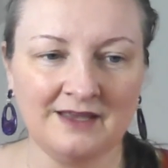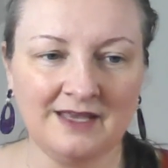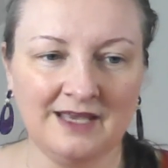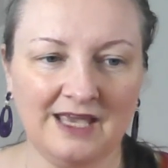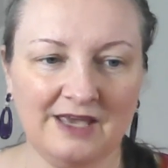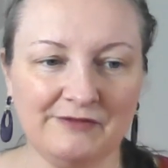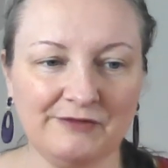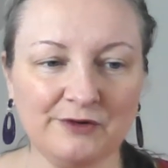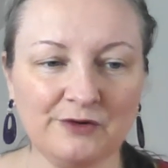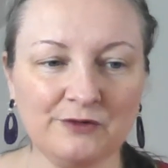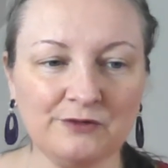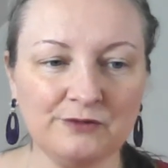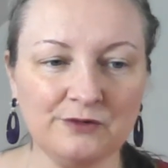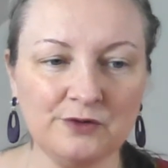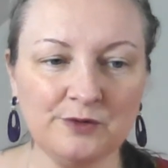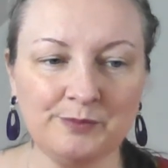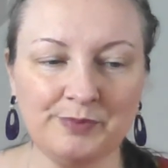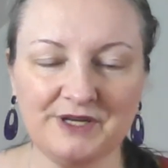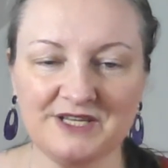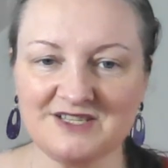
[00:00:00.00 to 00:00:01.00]
If a
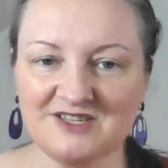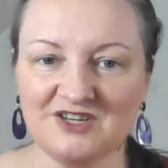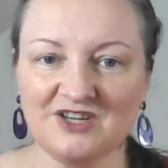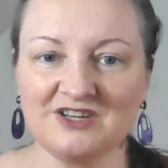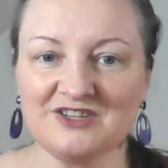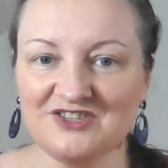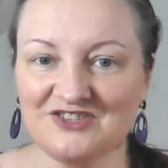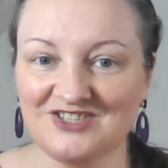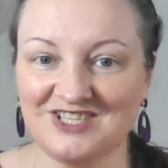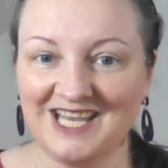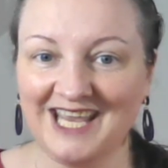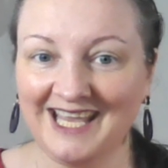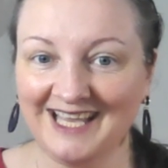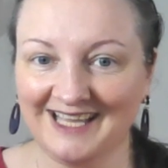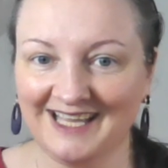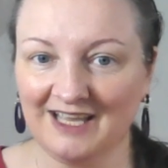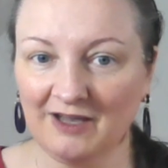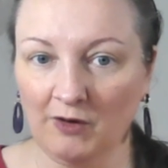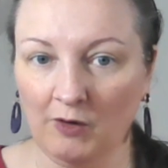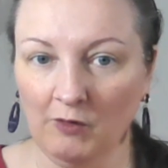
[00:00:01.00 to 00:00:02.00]
group is not
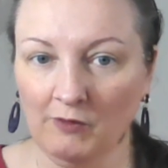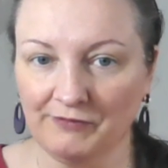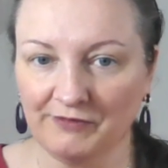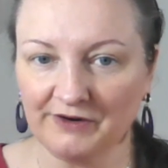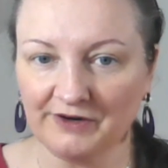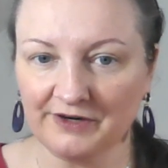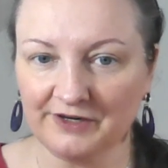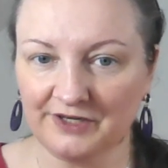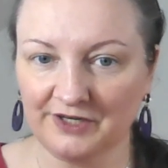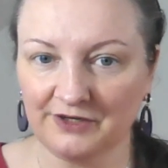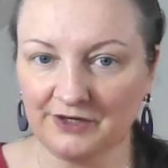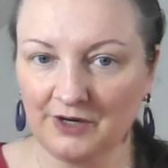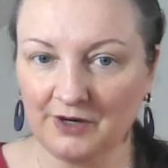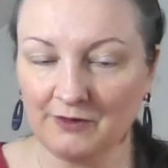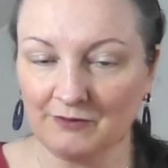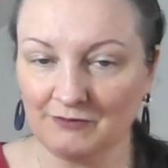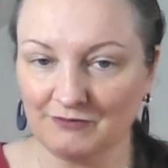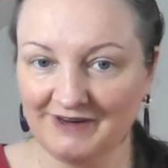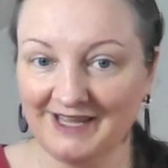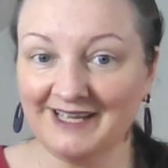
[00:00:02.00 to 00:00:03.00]
taking over, you
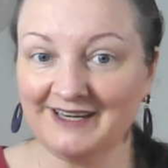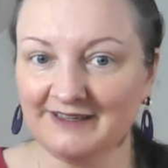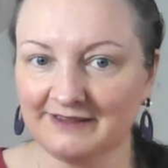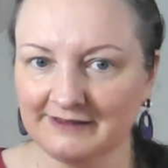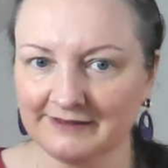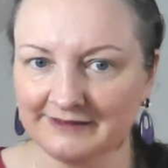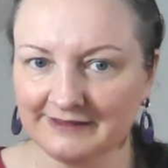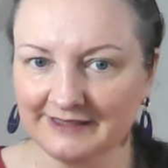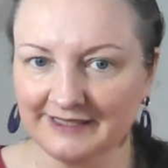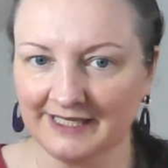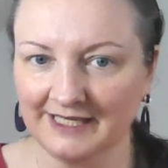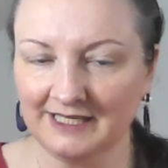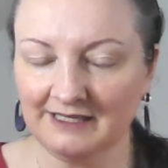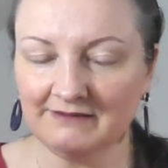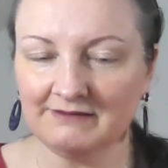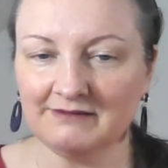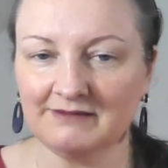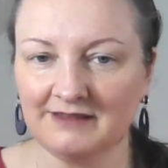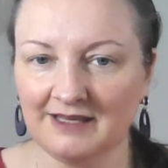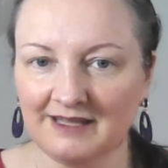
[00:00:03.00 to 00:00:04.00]
know,
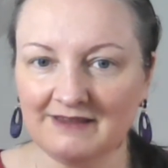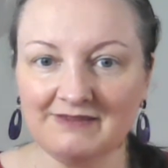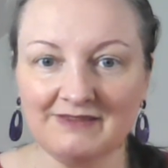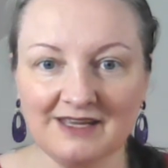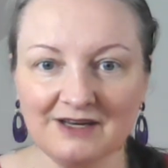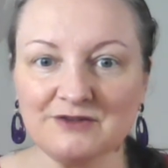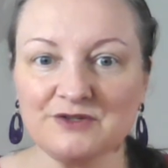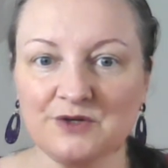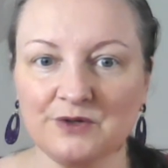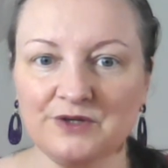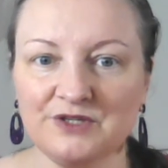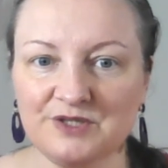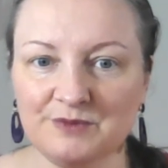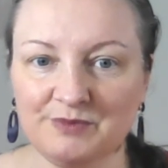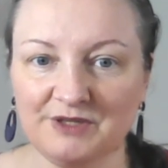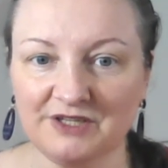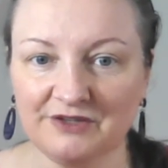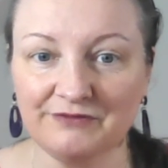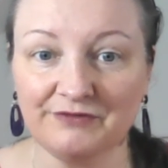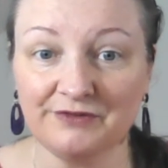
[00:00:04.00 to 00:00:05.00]
radically, then there's going to
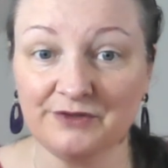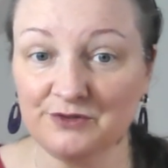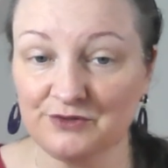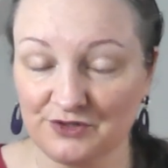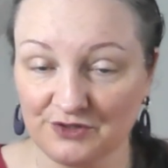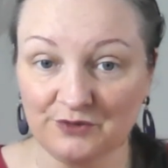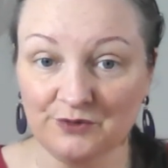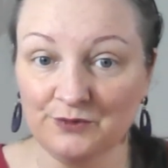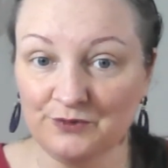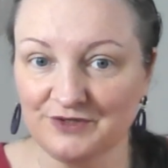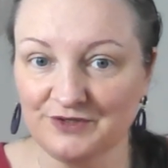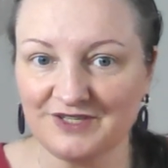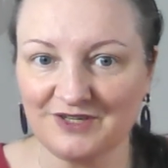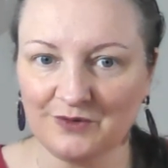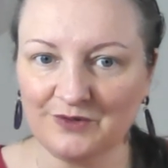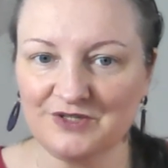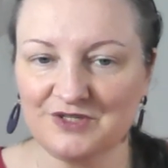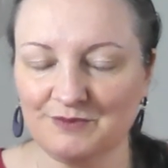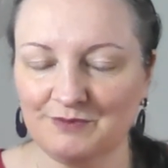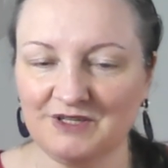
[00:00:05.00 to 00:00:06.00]
be confusion who is
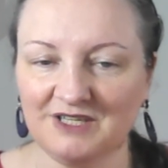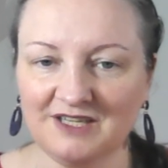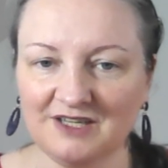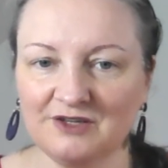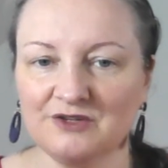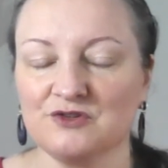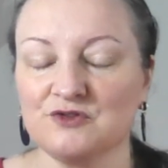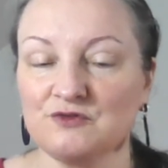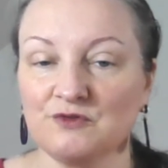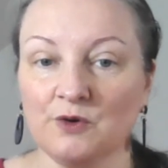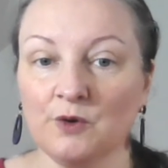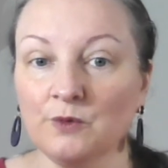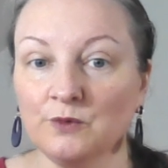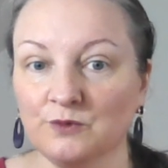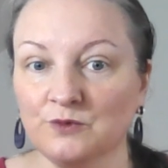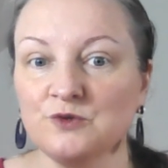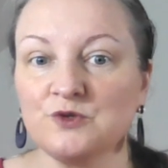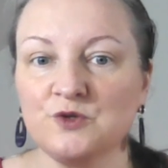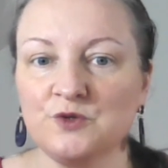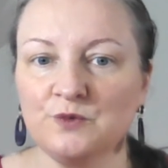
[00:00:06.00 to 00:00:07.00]
going to be in control,
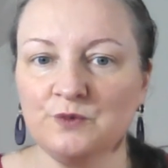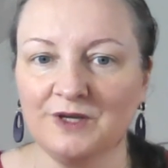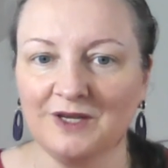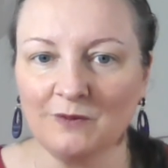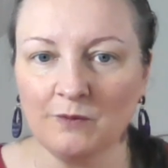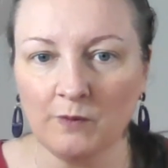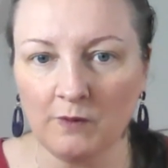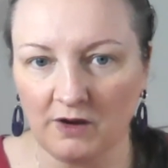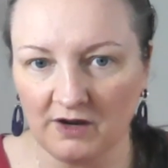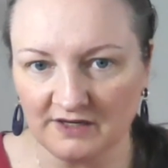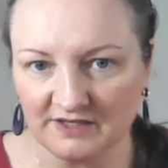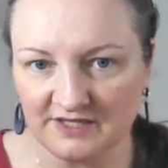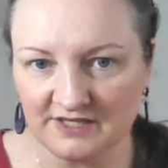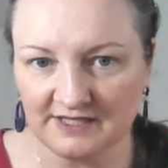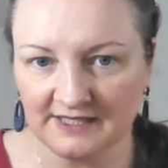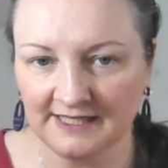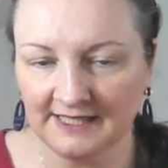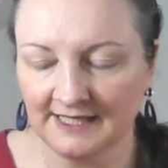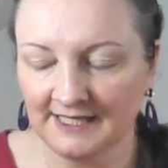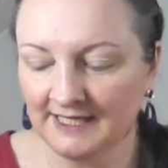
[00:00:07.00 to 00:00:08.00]
who's doing what.
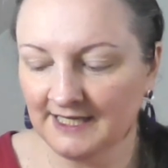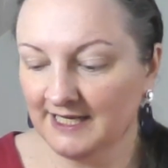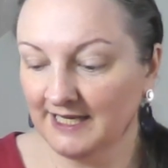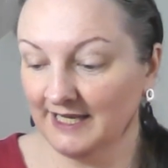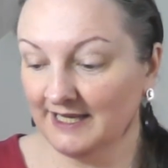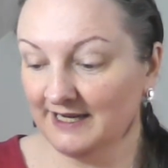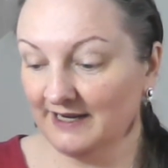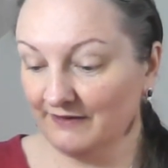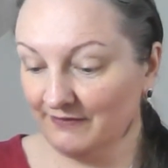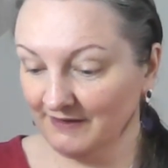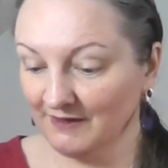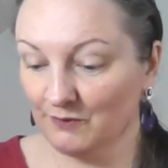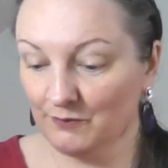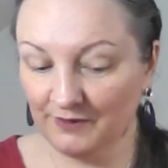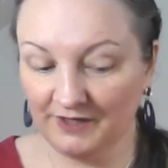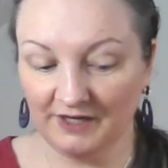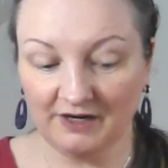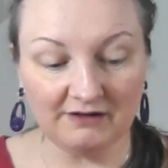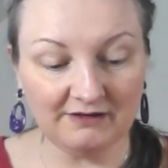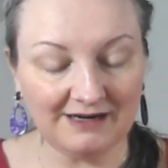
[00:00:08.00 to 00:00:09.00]
And I think
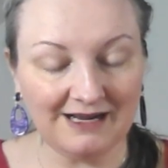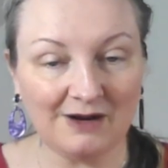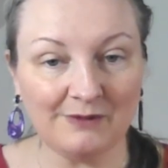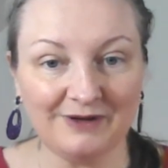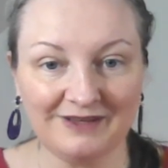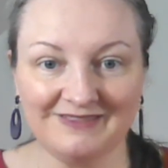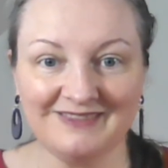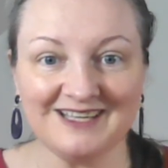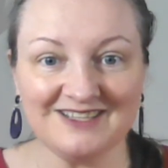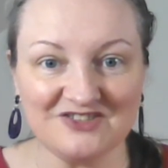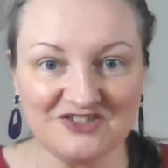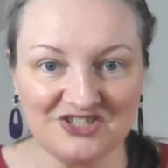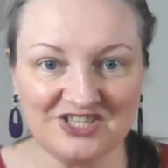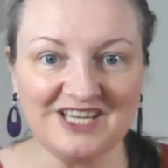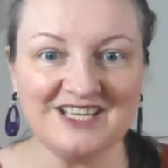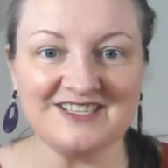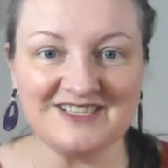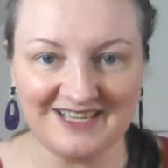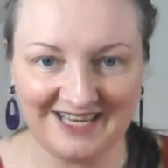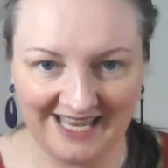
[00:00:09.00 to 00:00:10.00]
we are now in that
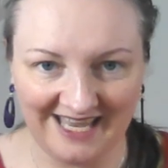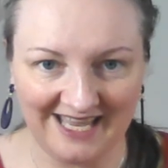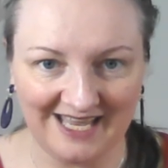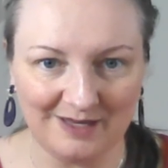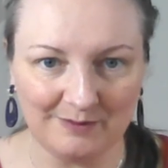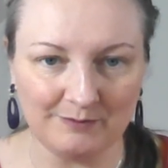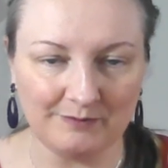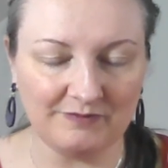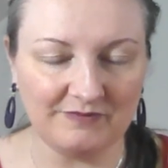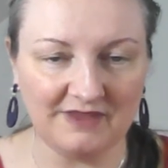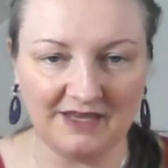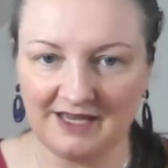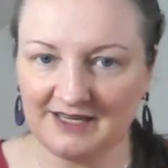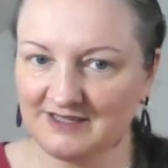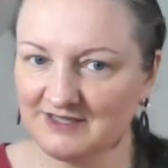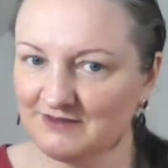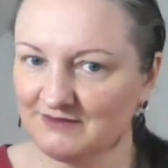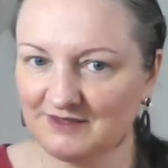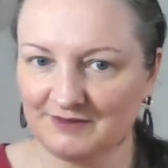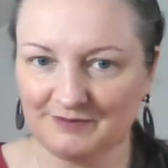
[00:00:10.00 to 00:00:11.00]
chess game
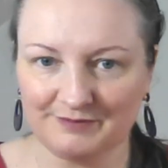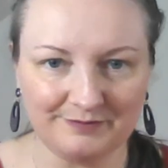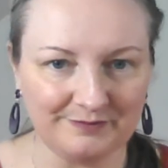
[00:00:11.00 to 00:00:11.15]
that